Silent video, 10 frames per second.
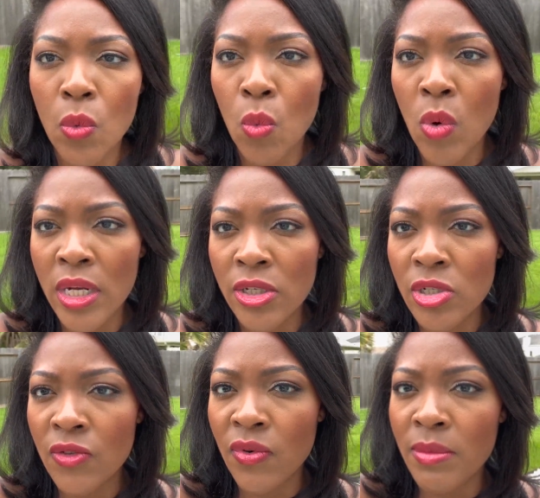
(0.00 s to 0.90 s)

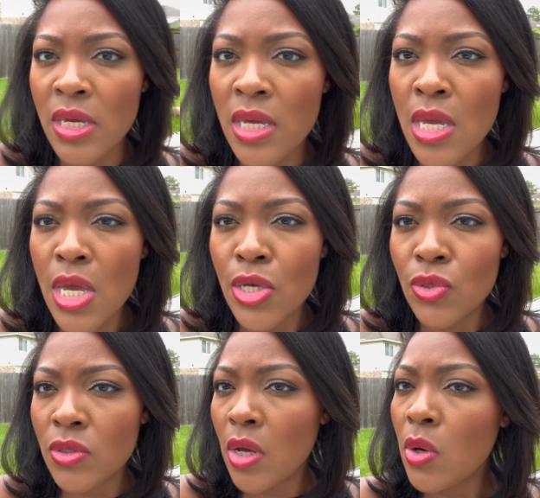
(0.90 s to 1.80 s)
wonders for me.
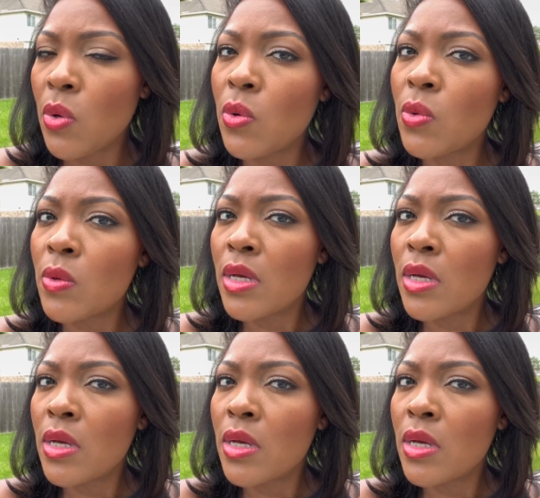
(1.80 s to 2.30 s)
So